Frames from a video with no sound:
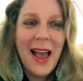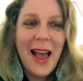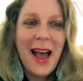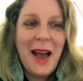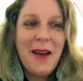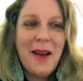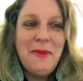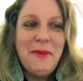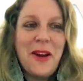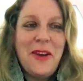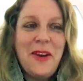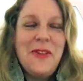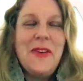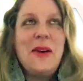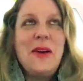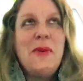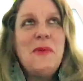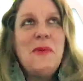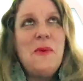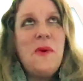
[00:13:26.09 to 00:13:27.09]
I'm
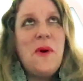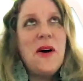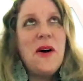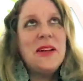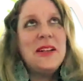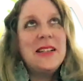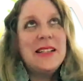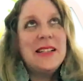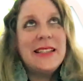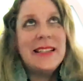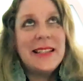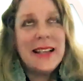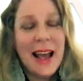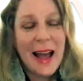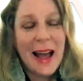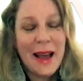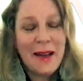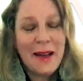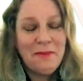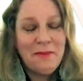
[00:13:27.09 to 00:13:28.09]
wondering what
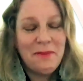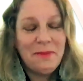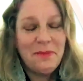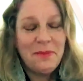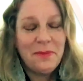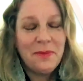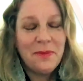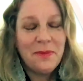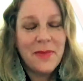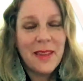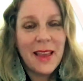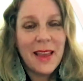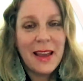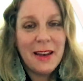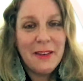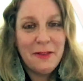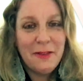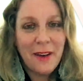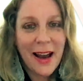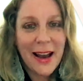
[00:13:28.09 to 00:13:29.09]

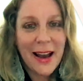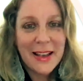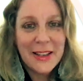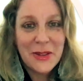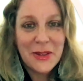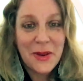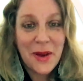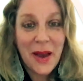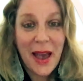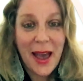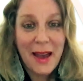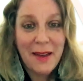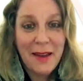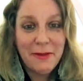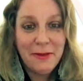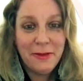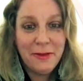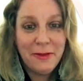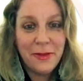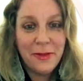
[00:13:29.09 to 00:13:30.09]
advice you
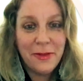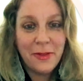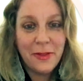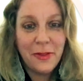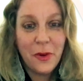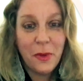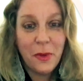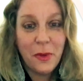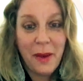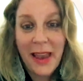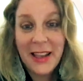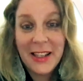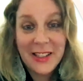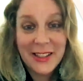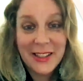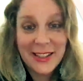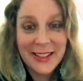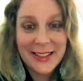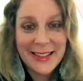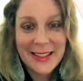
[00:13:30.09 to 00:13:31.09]
have for
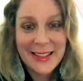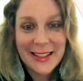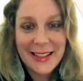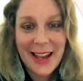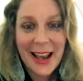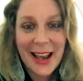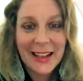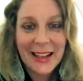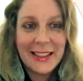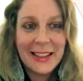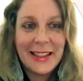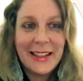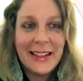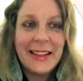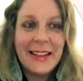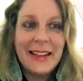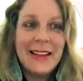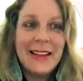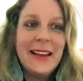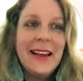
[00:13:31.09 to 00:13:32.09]
patients that actually,